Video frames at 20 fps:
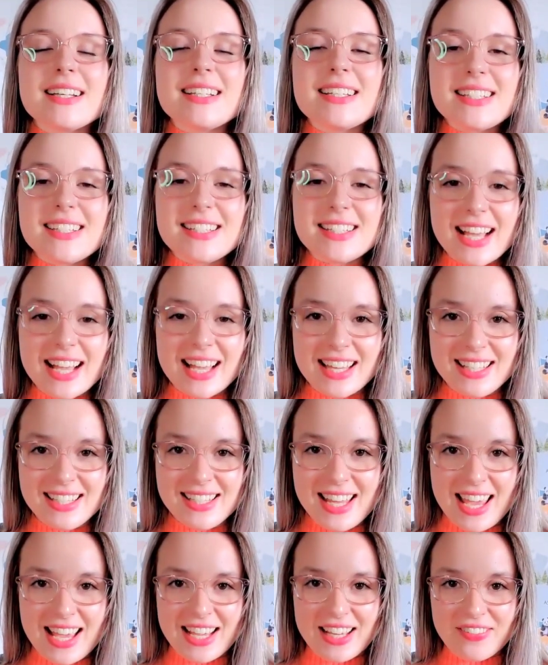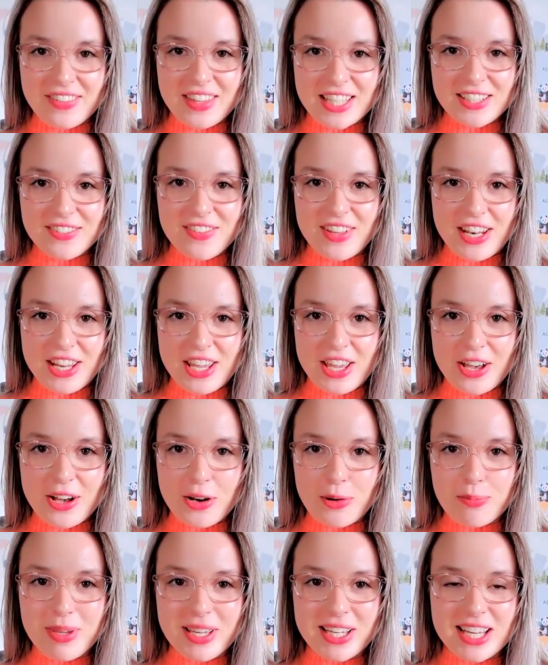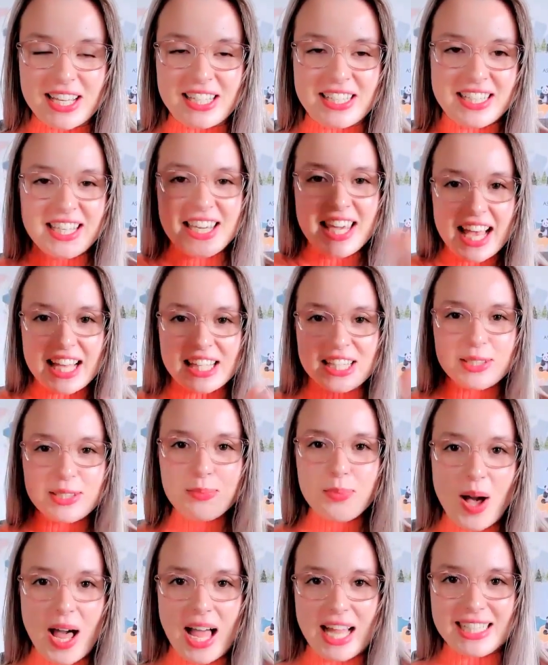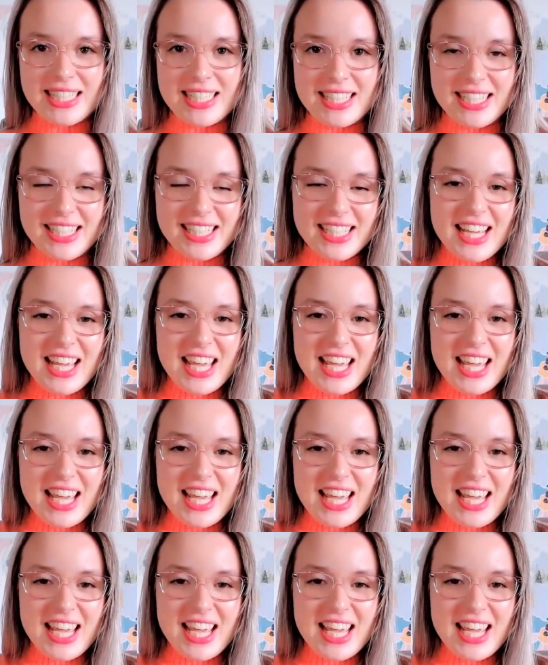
Second take of this video because guess what?